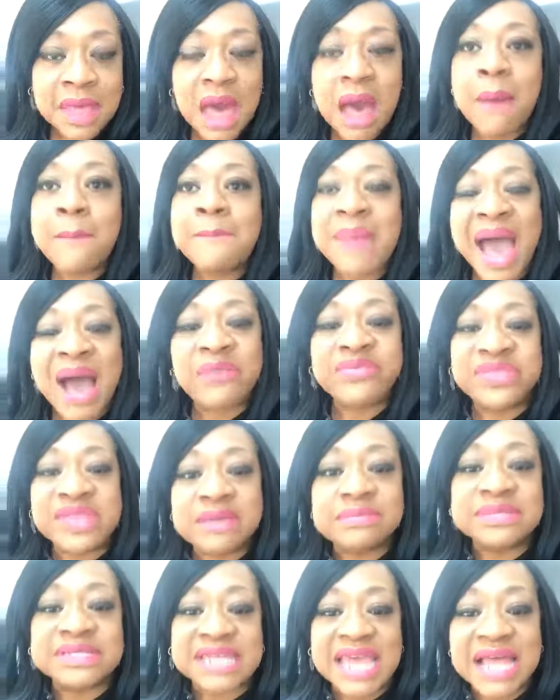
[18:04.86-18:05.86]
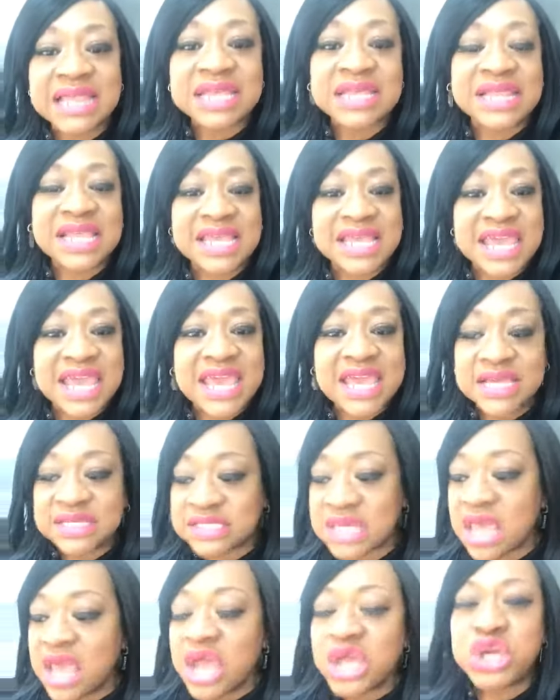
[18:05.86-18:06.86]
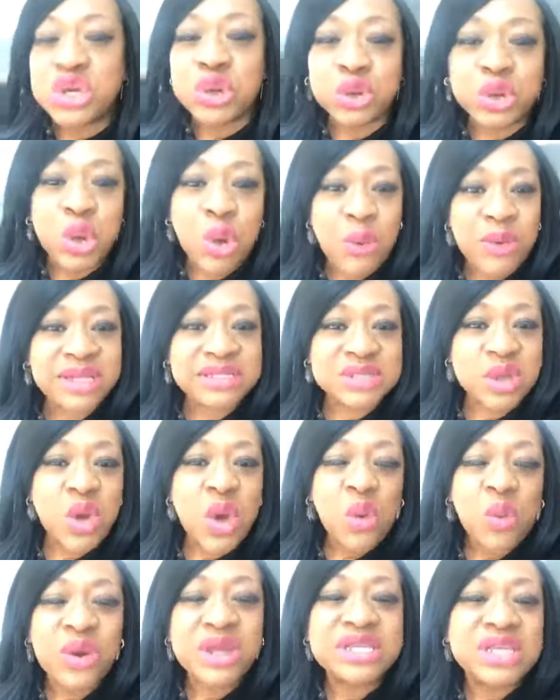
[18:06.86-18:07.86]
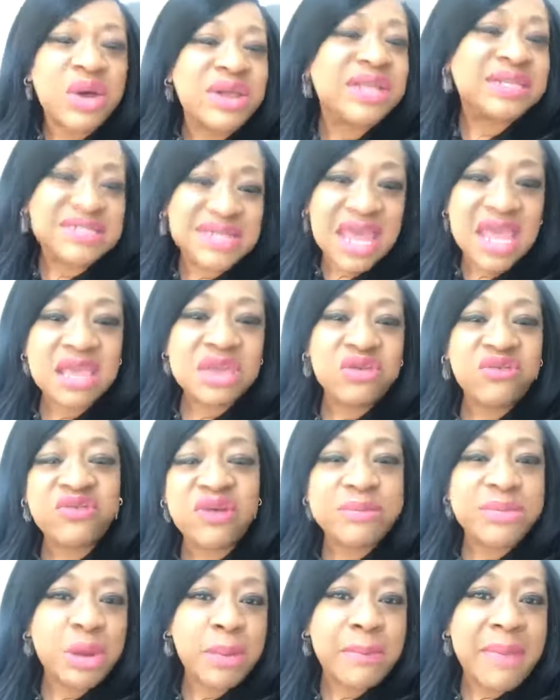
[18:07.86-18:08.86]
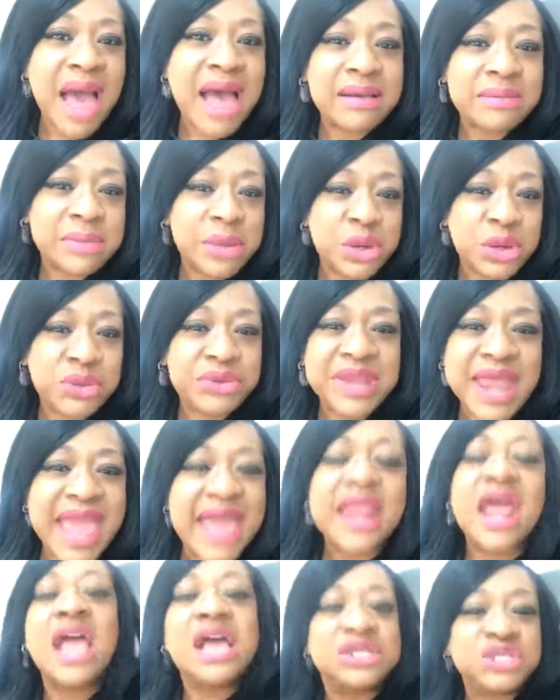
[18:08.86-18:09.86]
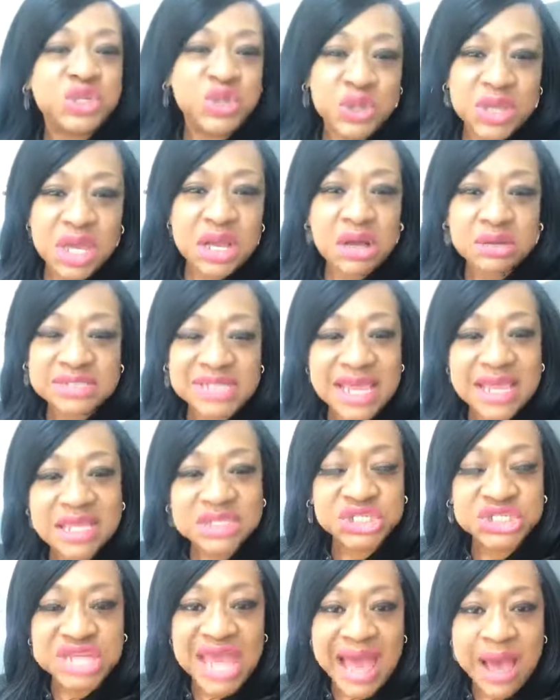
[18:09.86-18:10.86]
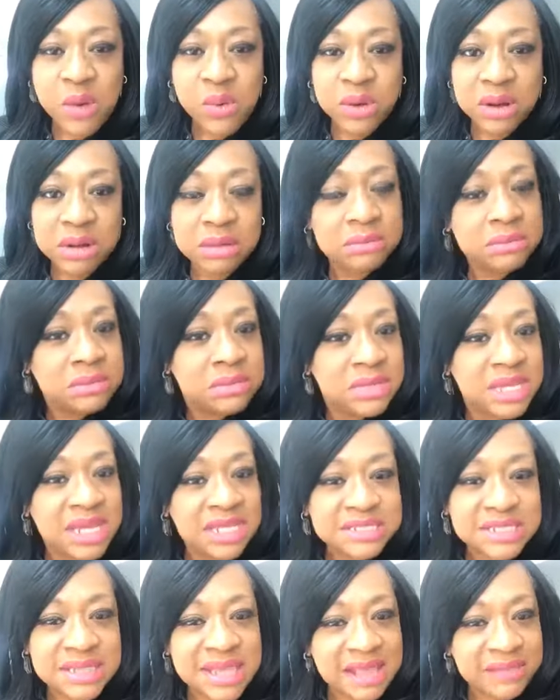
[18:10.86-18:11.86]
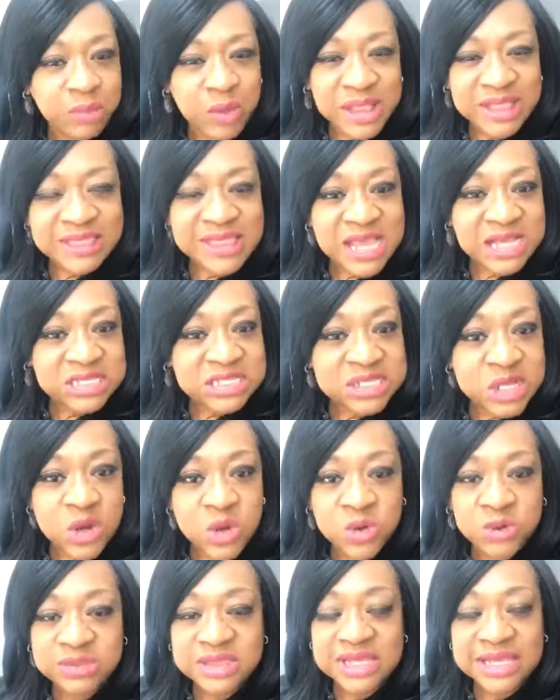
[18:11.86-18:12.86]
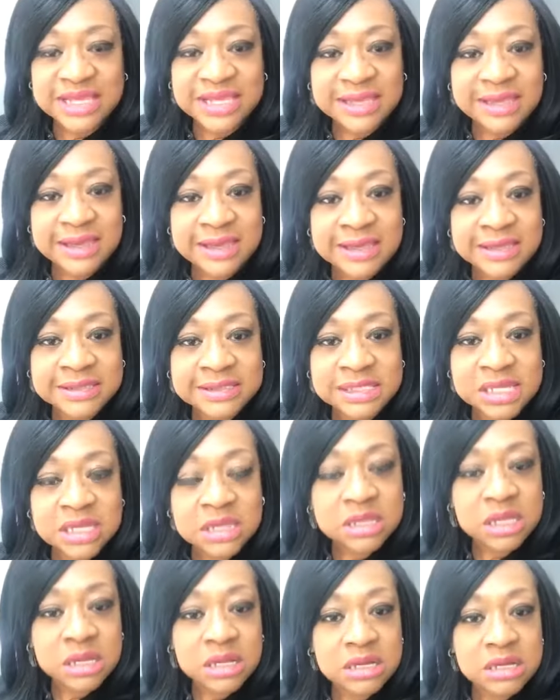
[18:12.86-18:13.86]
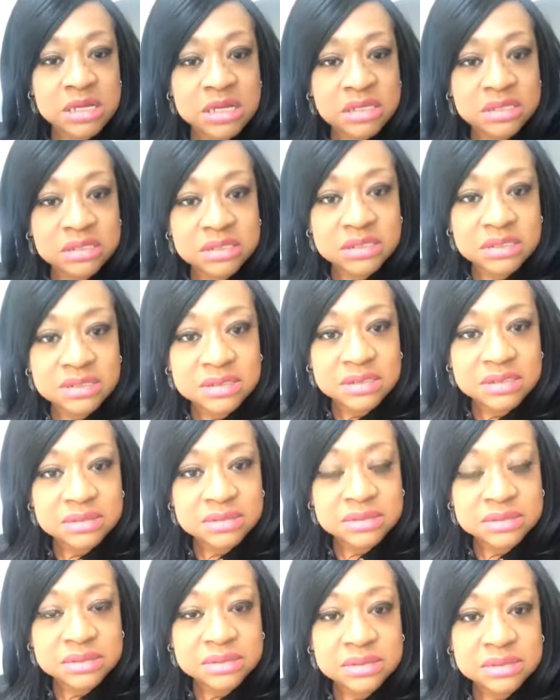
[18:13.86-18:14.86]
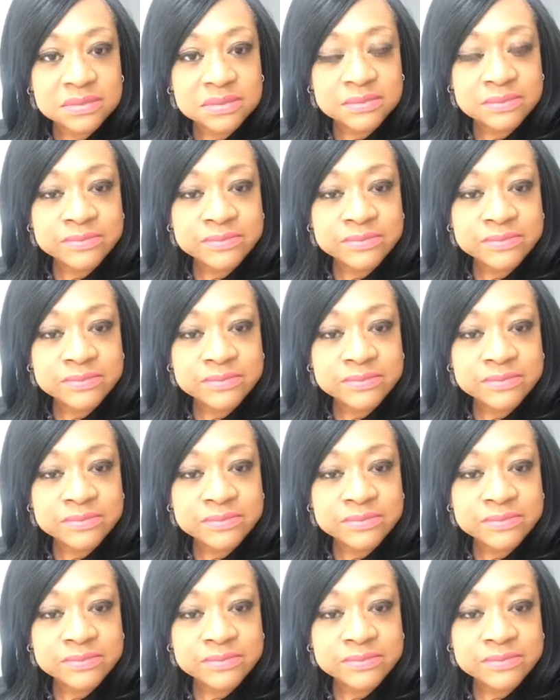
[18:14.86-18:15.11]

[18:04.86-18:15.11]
about them telling the kids, we're going to take you from your mom or your dad so you can go take a shower? Isn't that what they told the kids in the Holocaust?